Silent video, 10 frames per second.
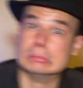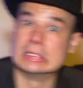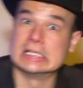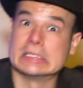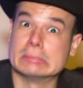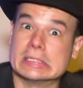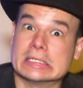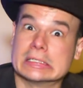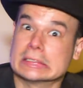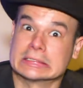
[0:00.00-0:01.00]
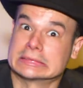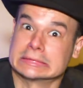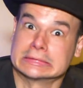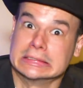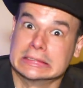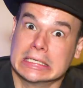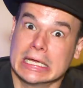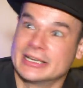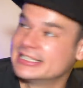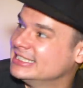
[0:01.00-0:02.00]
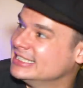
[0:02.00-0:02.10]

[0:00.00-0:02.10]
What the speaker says: bad, man. Let's just say that.